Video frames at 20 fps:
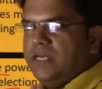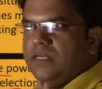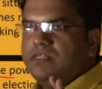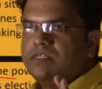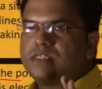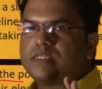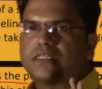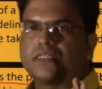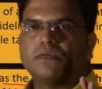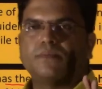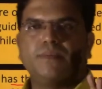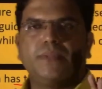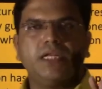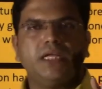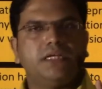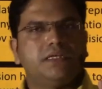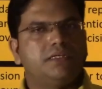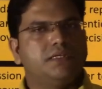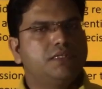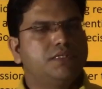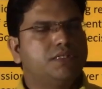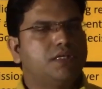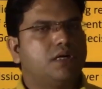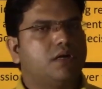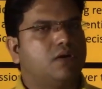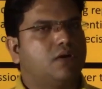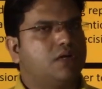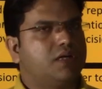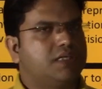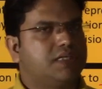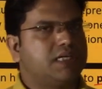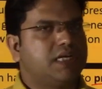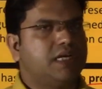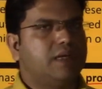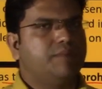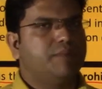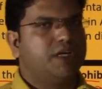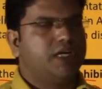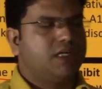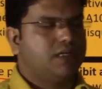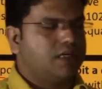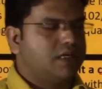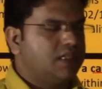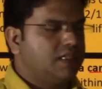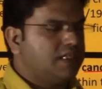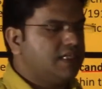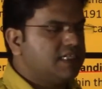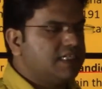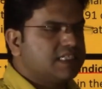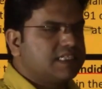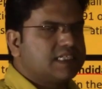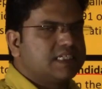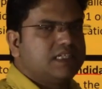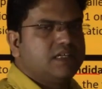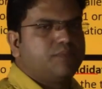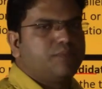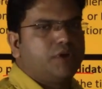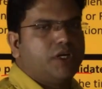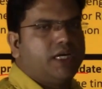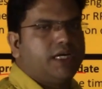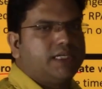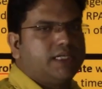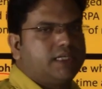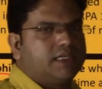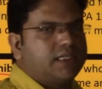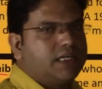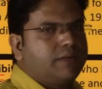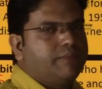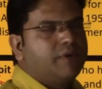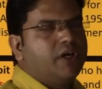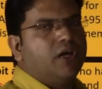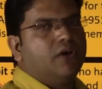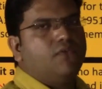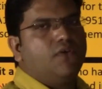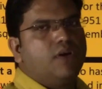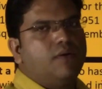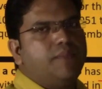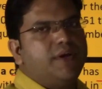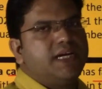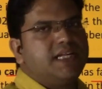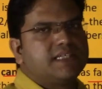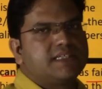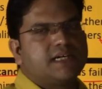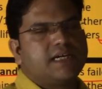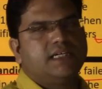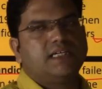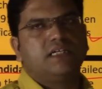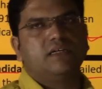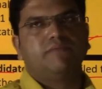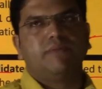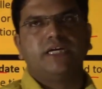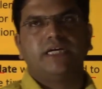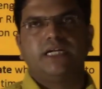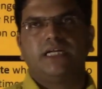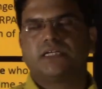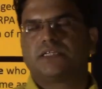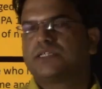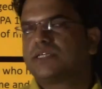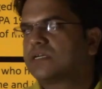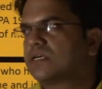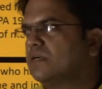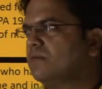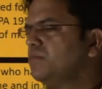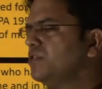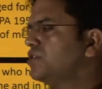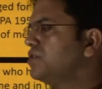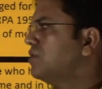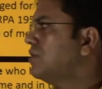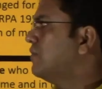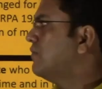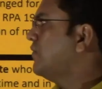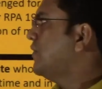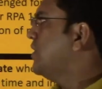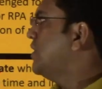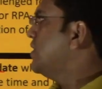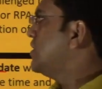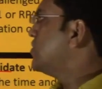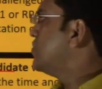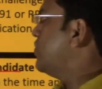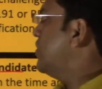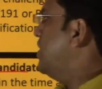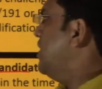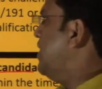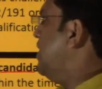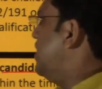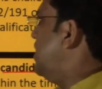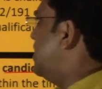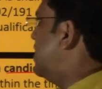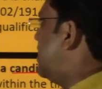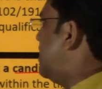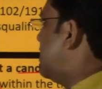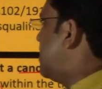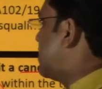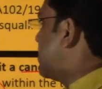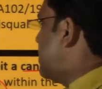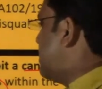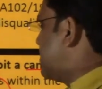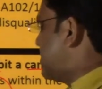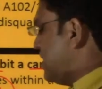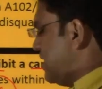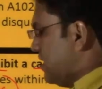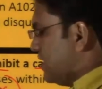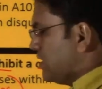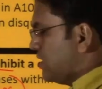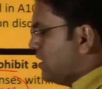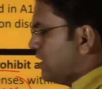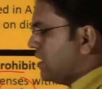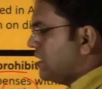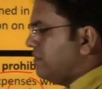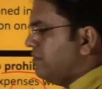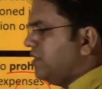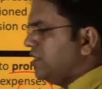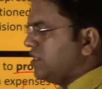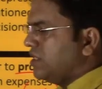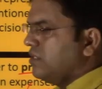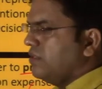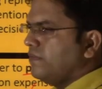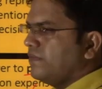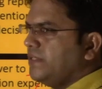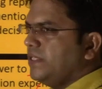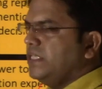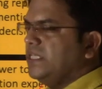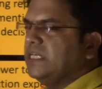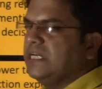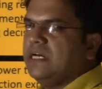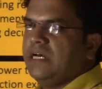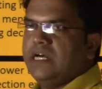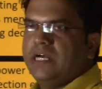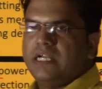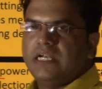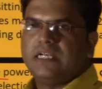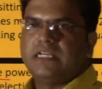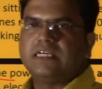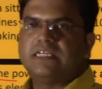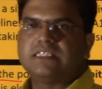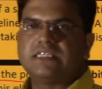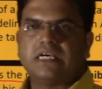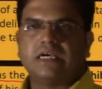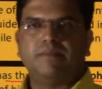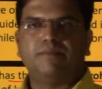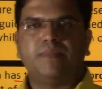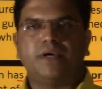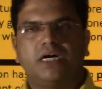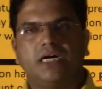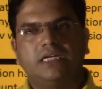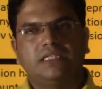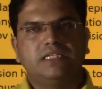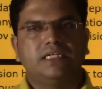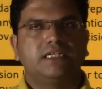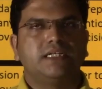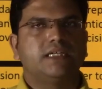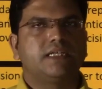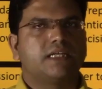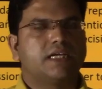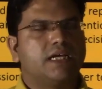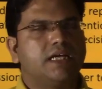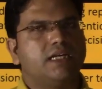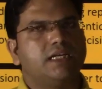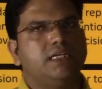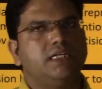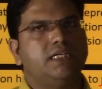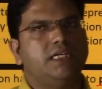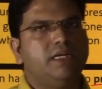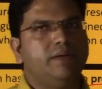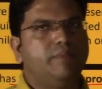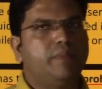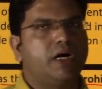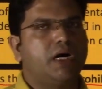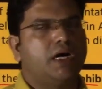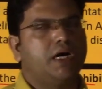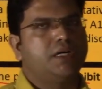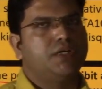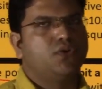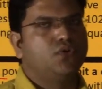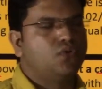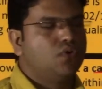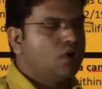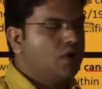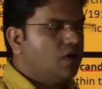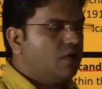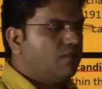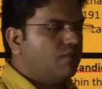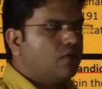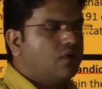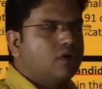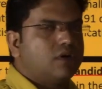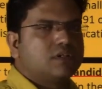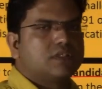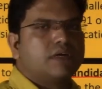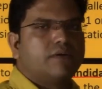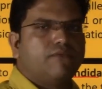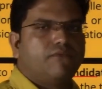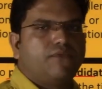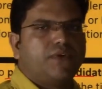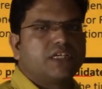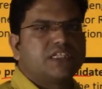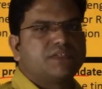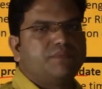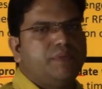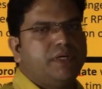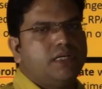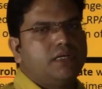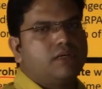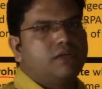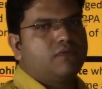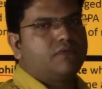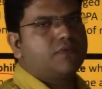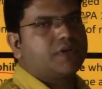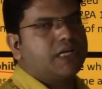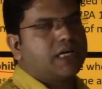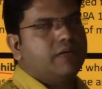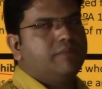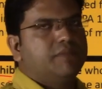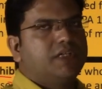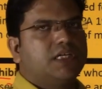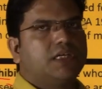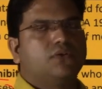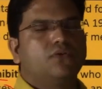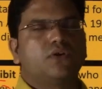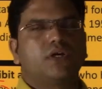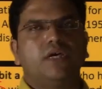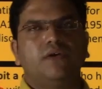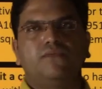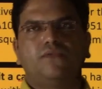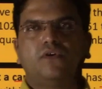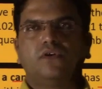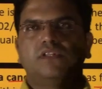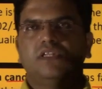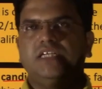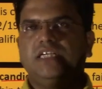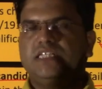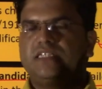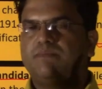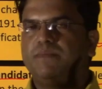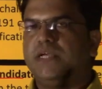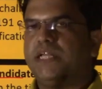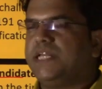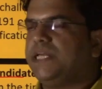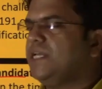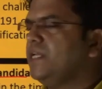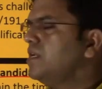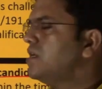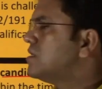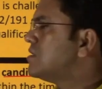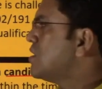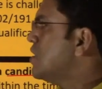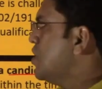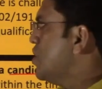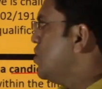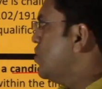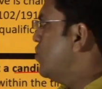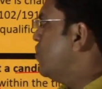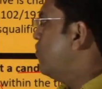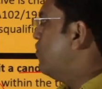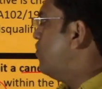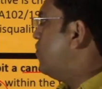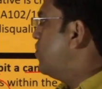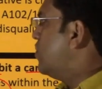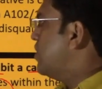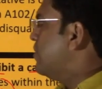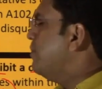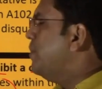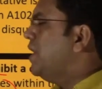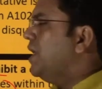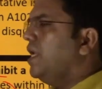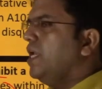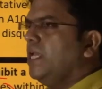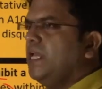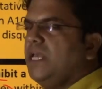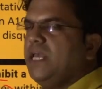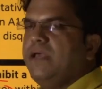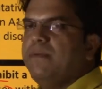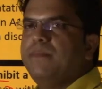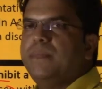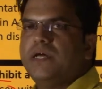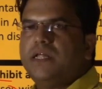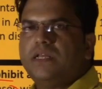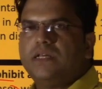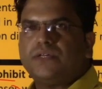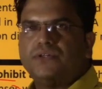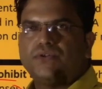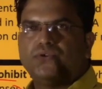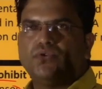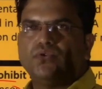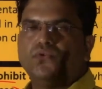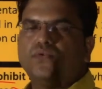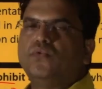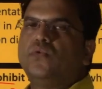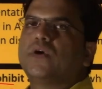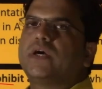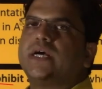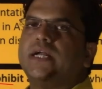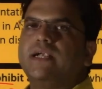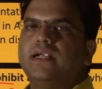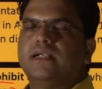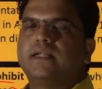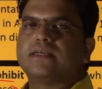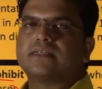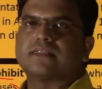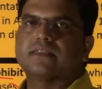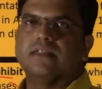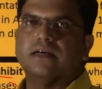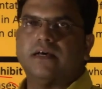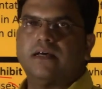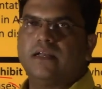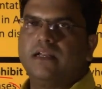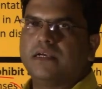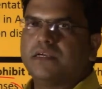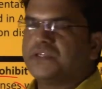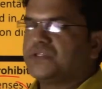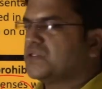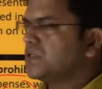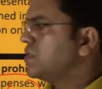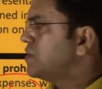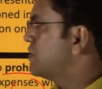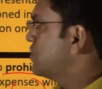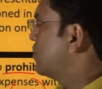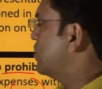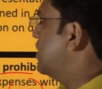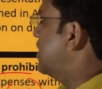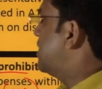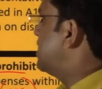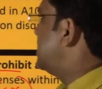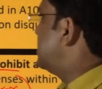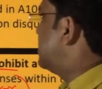in stipulated time, right, and that stipulated time will be decided by Election Commission of India. So in that case, Election Commission of India does have power that it can debar you for some fixed period of time, that okay, for these many years you won't be able to contest the election. So that